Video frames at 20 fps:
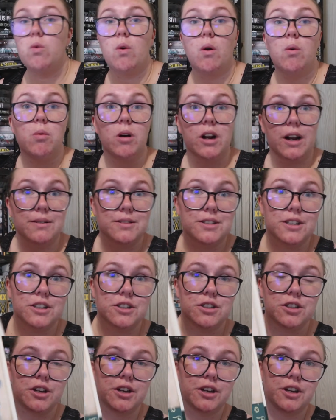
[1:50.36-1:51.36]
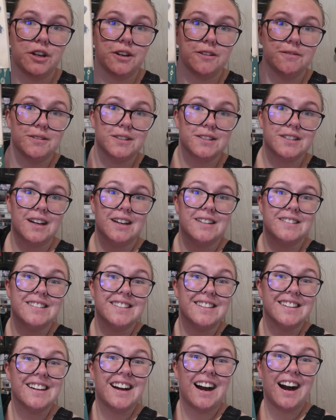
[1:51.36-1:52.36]
What I was gonna show you was under
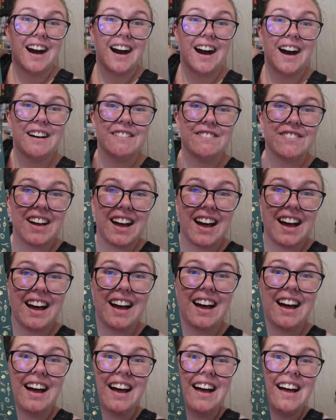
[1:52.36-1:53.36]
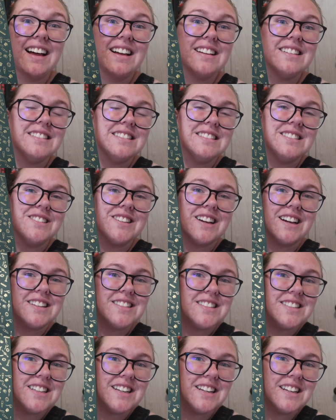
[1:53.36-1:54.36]
the cover. Look how
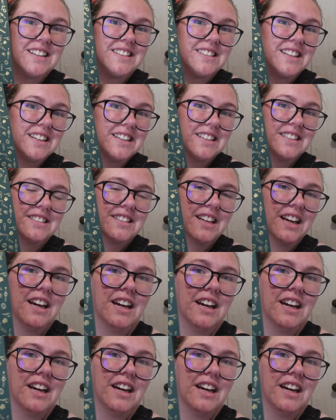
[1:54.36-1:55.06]
stunning that is.